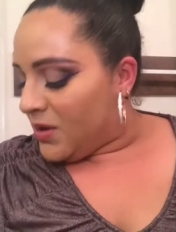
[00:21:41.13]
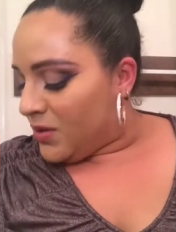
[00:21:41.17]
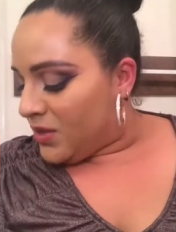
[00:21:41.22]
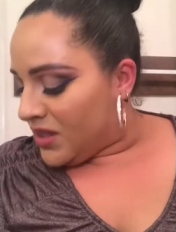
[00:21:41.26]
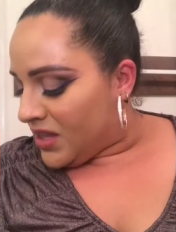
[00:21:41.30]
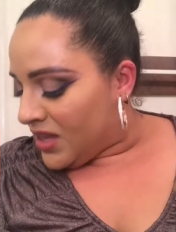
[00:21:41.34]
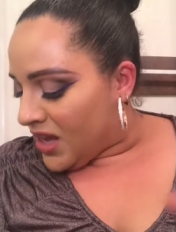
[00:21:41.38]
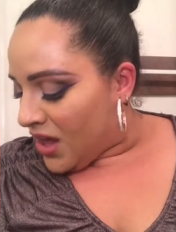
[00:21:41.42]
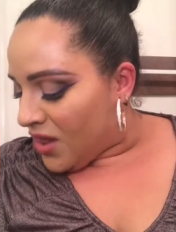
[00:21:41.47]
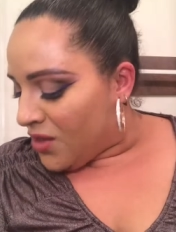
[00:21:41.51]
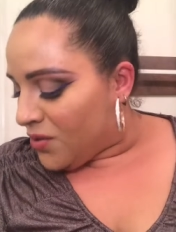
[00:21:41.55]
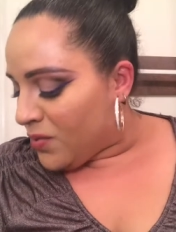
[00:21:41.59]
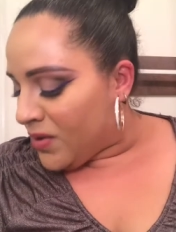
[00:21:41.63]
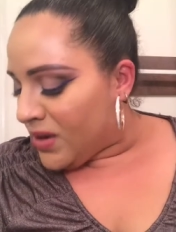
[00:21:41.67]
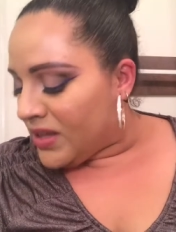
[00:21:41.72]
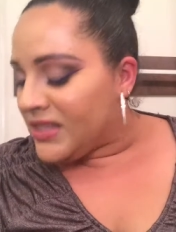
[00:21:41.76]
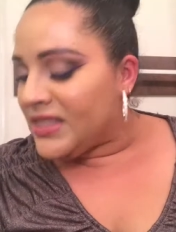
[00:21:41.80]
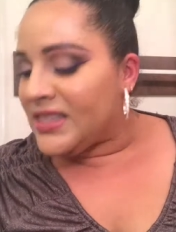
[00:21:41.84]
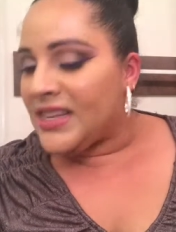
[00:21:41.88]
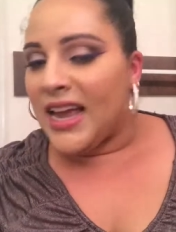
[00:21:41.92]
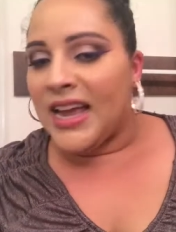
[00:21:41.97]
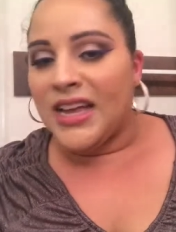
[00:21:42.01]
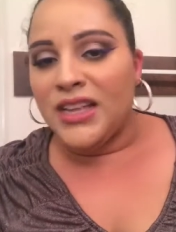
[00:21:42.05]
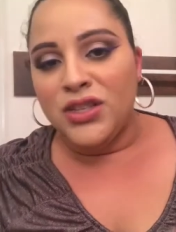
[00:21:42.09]
The other
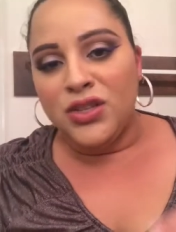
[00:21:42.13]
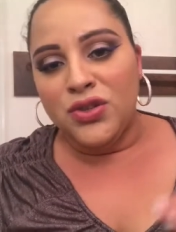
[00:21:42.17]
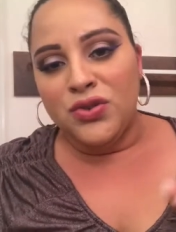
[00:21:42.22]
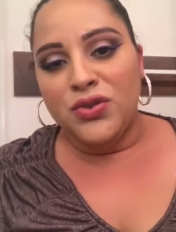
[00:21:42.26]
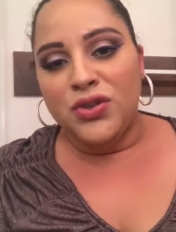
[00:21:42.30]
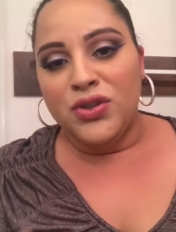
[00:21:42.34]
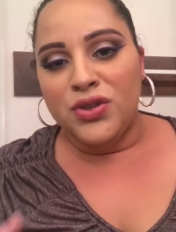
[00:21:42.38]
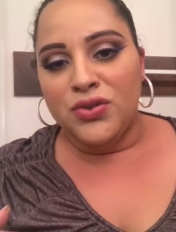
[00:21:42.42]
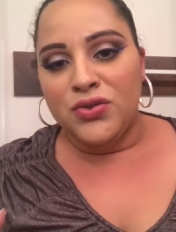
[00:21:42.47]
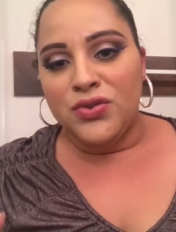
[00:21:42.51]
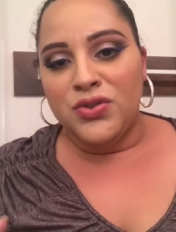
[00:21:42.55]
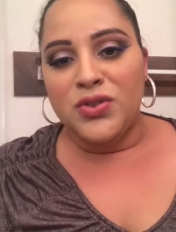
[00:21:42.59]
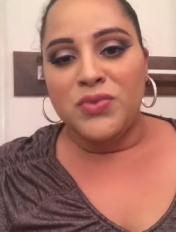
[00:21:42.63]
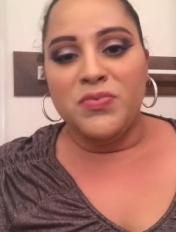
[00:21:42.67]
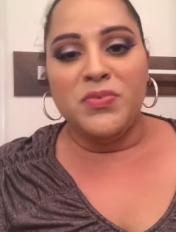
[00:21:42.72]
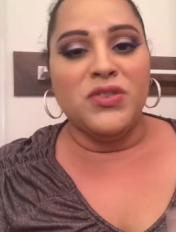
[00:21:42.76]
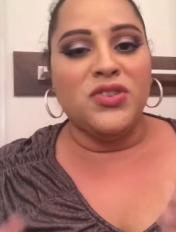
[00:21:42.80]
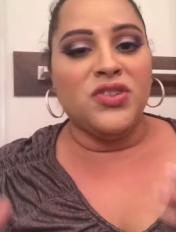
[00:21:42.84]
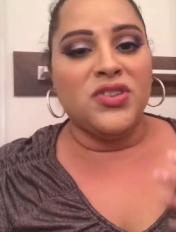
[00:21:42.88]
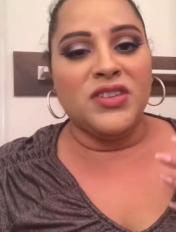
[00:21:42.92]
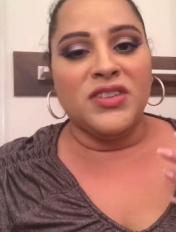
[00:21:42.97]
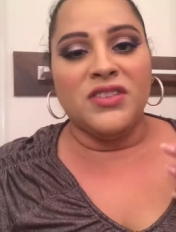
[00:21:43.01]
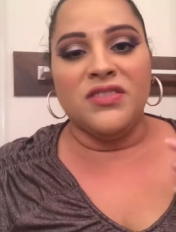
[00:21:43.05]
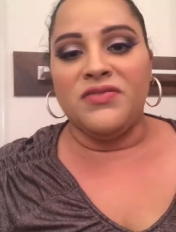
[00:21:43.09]
ones I do use, but
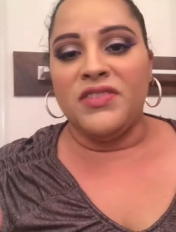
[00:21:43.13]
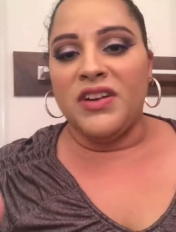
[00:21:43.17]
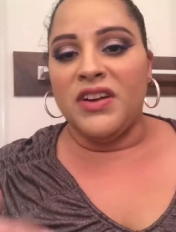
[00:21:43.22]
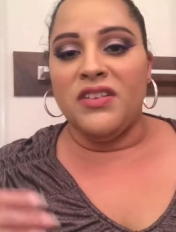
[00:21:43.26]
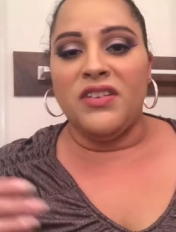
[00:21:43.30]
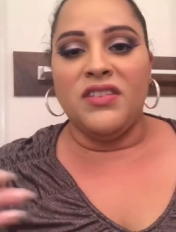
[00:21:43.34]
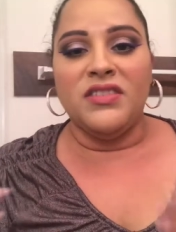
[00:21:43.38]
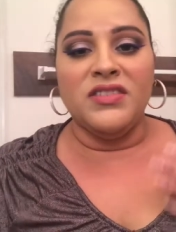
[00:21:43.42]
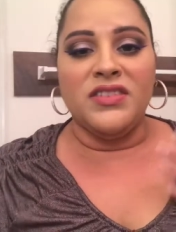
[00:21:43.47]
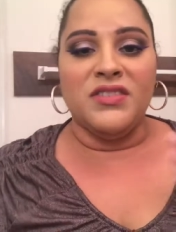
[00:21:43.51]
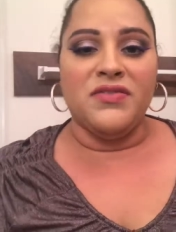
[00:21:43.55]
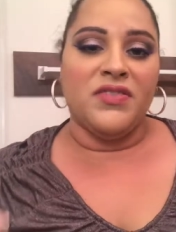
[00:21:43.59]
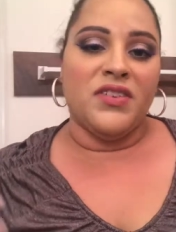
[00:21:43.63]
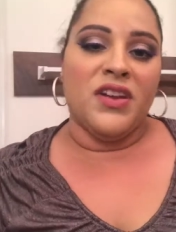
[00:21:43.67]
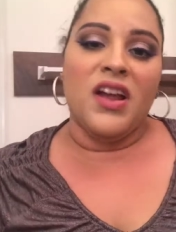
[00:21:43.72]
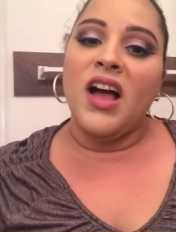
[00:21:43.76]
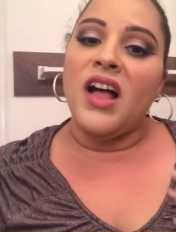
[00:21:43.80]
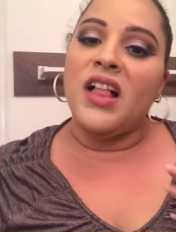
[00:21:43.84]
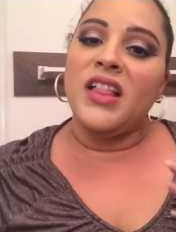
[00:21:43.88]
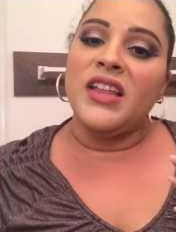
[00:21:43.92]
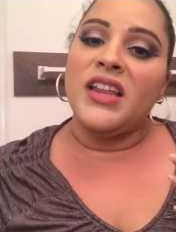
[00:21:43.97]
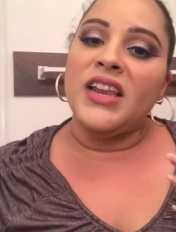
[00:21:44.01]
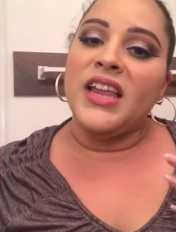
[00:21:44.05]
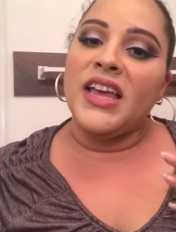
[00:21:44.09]
just around different
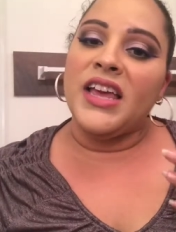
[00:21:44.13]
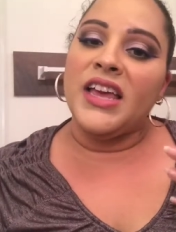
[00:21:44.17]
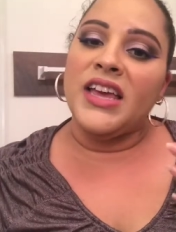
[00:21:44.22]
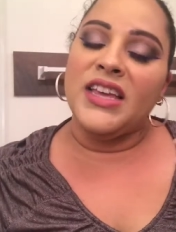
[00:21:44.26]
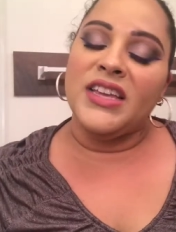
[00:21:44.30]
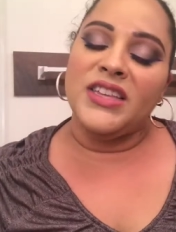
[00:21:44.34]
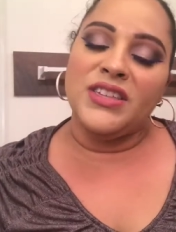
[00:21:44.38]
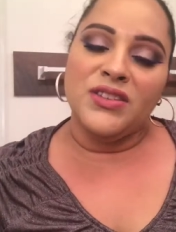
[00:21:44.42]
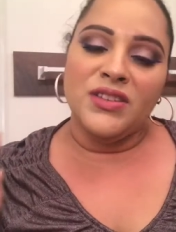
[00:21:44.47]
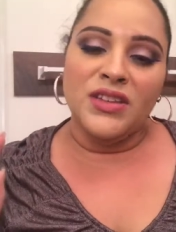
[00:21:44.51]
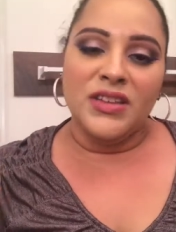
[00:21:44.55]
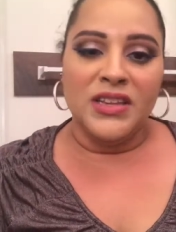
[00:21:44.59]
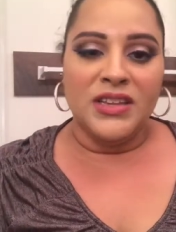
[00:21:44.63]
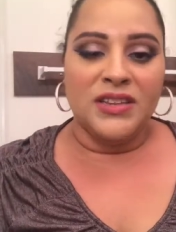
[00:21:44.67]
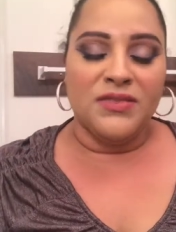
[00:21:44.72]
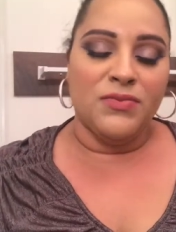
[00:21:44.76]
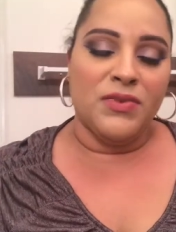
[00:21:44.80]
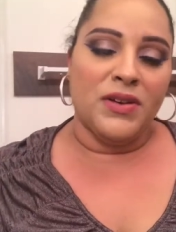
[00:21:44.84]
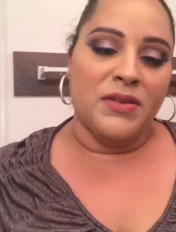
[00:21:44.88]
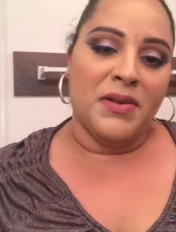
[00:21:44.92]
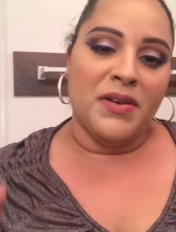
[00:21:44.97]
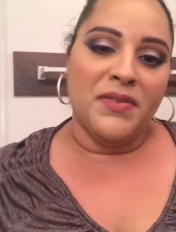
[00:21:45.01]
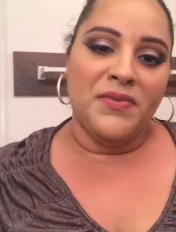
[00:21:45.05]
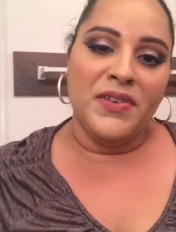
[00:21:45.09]
holidays,
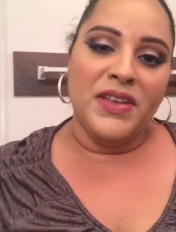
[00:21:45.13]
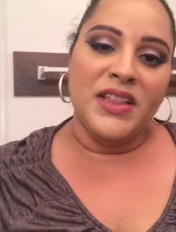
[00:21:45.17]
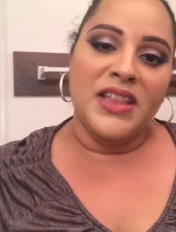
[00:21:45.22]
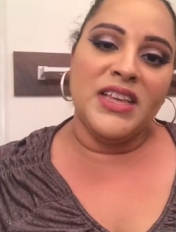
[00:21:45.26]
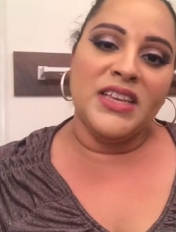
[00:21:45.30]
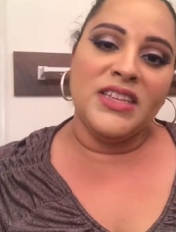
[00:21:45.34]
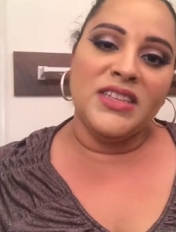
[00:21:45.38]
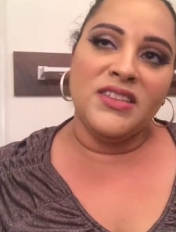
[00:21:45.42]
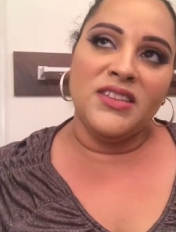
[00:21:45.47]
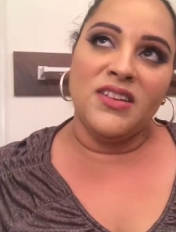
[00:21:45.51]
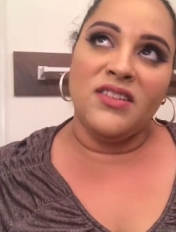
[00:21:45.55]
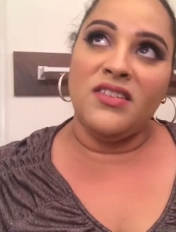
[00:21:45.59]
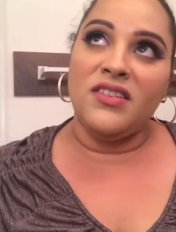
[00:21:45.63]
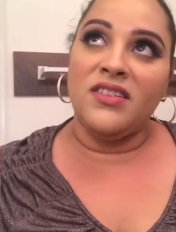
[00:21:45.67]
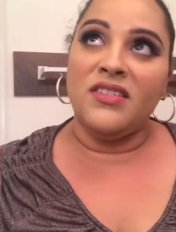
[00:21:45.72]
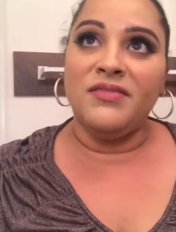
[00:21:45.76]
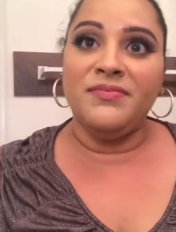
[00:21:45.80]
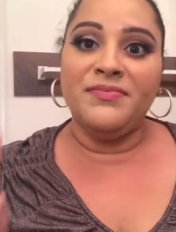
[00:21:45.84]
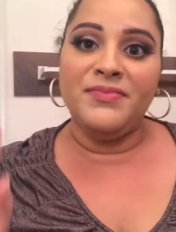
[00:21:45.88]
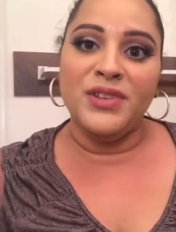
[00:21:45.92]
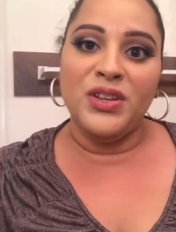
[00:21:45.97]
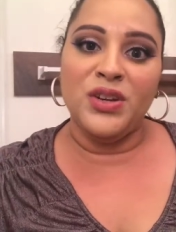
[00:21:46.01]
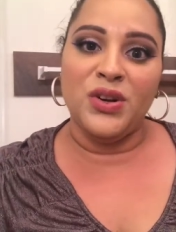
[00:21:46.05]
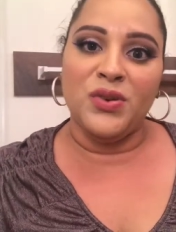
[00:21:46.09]
when my feelings are,
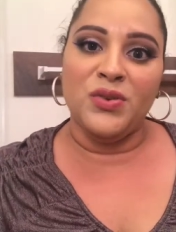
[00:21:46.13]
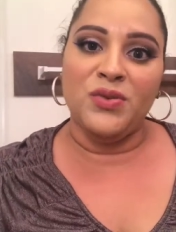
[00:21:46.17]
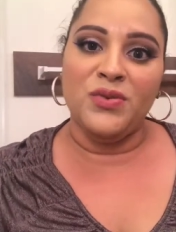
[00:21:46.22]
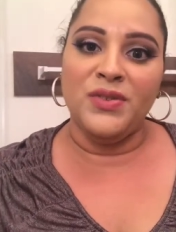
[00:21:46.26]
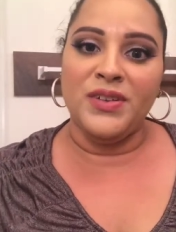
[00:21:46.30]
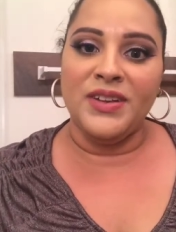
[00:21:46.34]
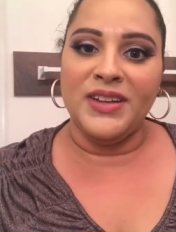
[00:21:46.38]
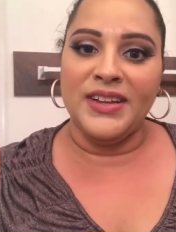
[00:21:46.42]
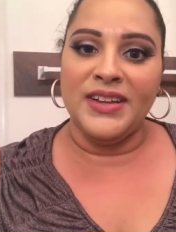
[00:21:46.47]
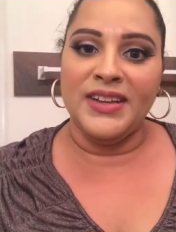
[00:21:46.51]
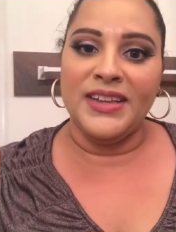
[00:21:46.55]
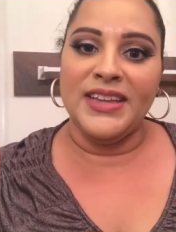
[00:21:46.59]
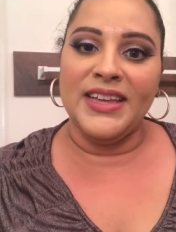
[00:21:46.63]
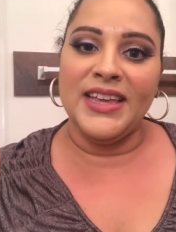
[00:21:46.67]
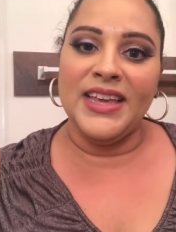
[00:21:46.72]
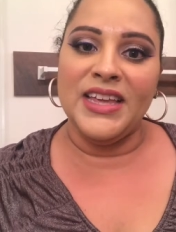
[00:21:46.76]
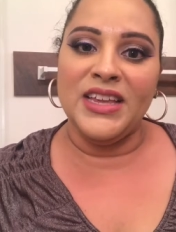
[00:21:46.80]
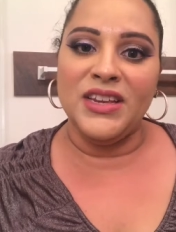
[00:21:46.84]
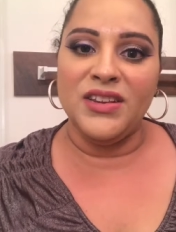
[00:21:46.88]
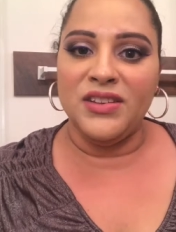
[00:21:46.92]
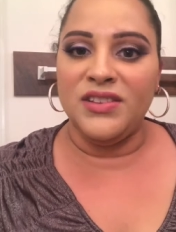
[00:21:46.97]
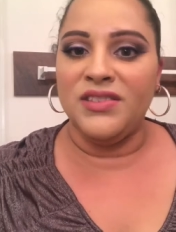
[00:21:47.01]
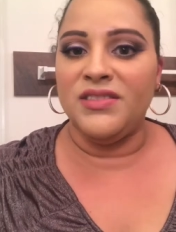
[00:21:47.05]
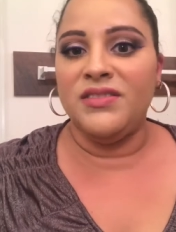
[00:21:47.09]
you know,
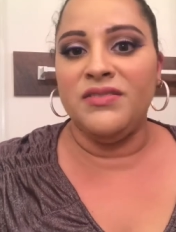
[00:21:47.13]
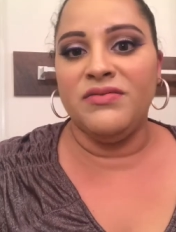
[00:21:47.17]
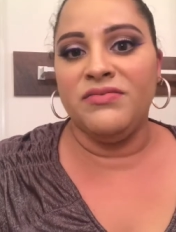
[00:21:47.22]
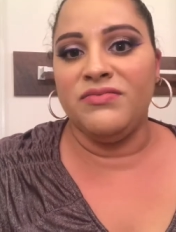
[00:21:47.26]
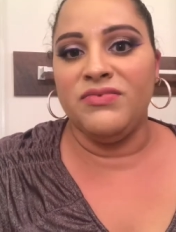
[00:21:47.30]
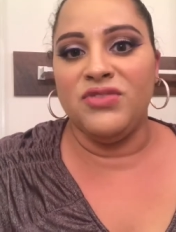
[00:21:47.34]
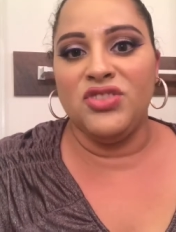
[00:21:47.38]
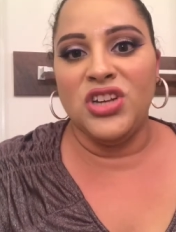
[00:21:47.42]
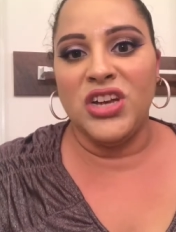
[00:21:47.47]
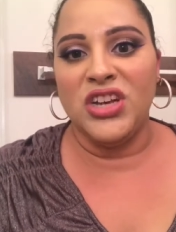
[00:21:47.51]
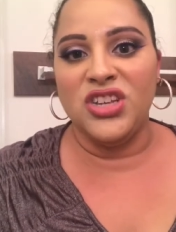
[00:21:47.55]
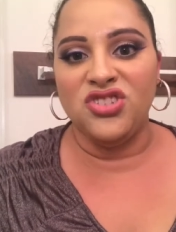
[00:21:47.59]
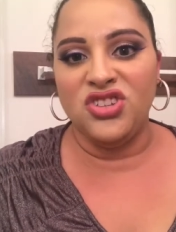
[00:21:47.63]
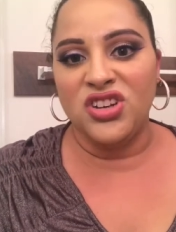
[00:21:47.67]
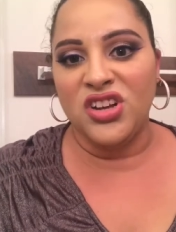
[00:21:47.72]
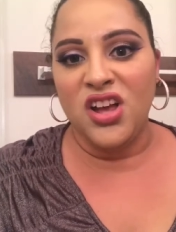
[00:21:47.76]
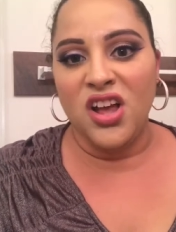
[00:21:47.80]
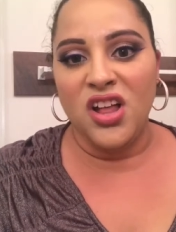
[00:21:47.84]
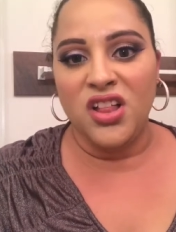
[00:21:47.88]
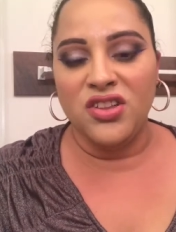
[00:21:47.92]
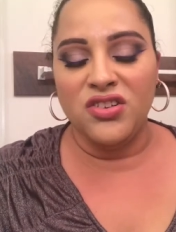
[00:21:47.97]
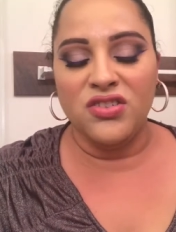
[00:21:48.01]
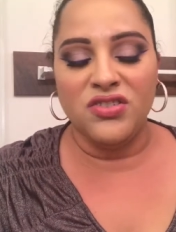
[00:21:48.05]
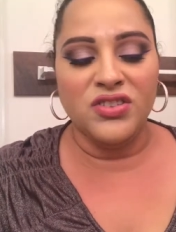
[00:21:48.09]
in changing
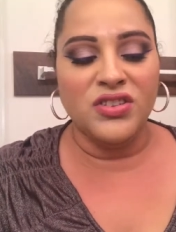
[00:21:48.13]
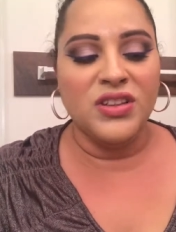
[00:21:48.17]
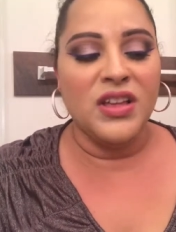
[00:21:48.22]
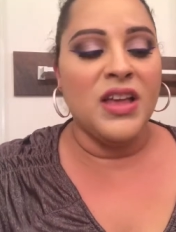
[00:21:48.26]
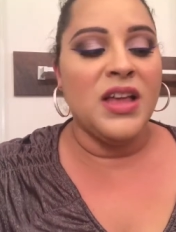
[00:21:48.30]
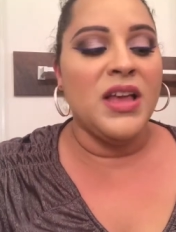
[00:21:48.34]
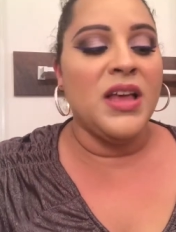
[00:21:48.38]
colors.